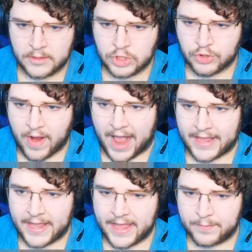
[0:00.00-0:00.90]

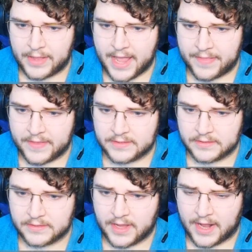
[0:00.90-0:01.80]
Tracking implant?
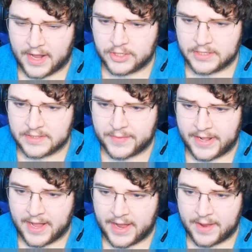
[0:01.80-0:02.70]
This construct is
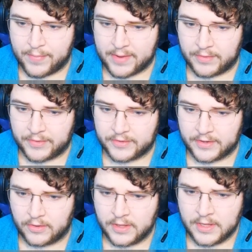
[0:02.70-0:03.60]
emitting a high bandwidth
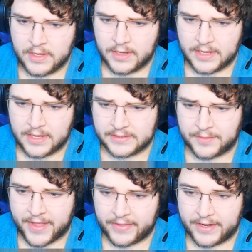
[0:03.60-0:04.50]
signal consistent
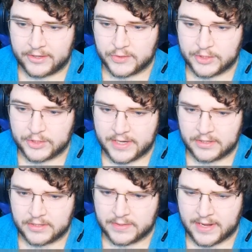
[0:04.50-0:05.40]
with alien transmissions
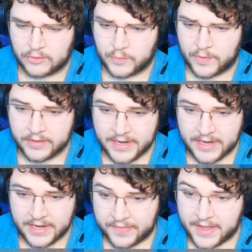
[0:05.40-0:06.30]
intercepted elsewhere.
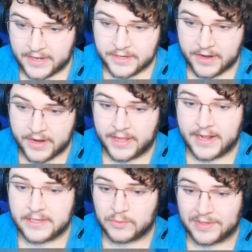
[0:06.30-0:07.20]
DNA in the exterior
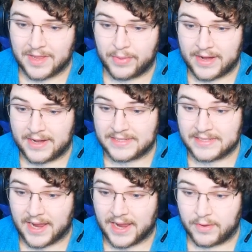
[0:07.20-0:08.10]
indicates it was once implanted
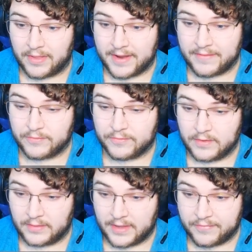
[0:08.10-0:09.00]
inside one of the
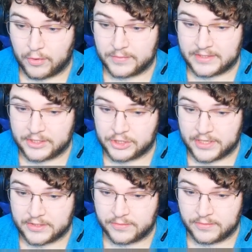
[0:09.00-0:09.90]
life forms
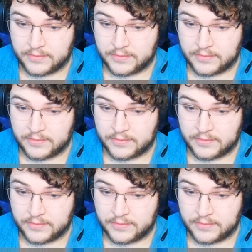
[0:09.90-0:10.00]
indigenous to